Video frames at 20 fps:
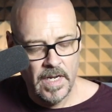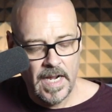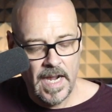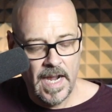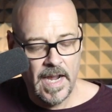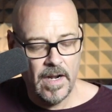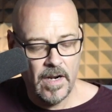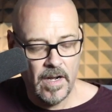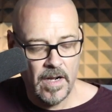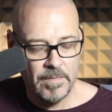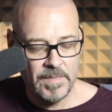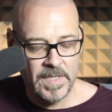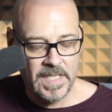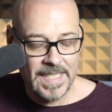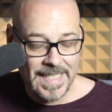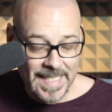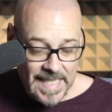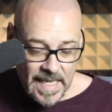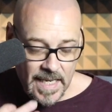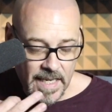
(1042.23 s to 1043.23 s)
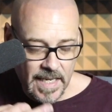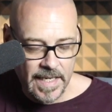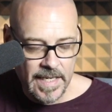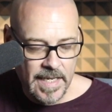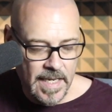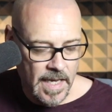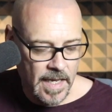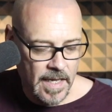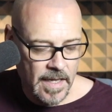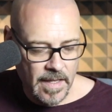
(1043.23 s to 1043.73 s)
and I'm
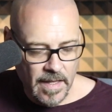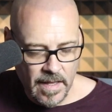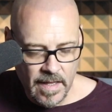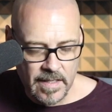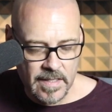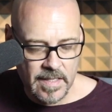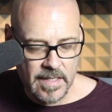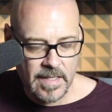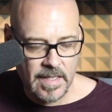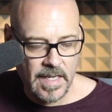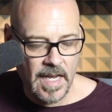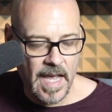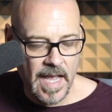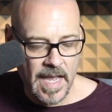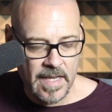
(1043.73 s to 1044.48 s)
seeing this scale.